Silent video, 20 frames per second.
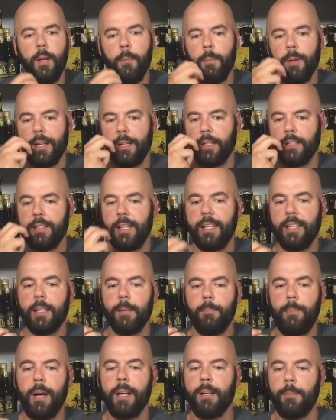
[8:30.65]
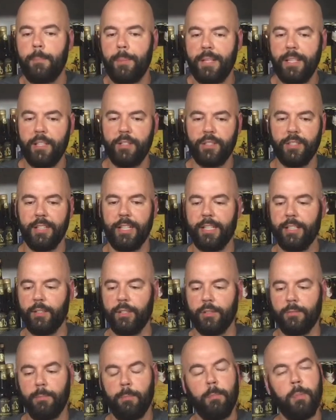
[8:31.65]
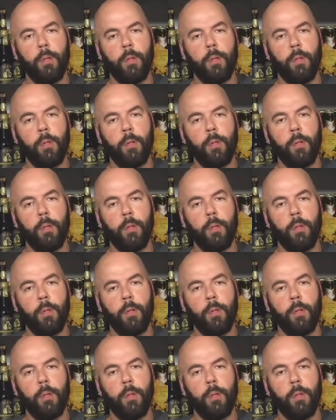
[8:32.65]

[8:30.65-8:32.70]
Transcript: but like you take a bite of peach and like it just